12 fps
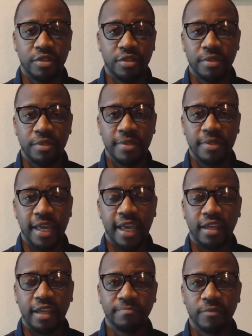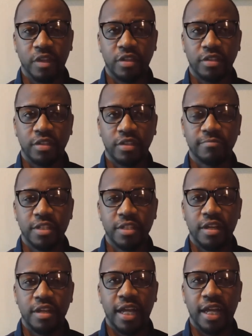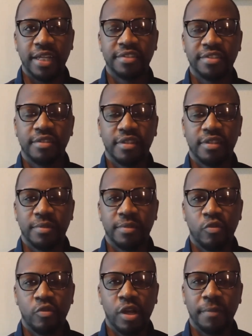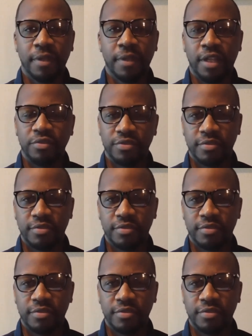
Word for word: PBA on a, I guess a little bit more up close and,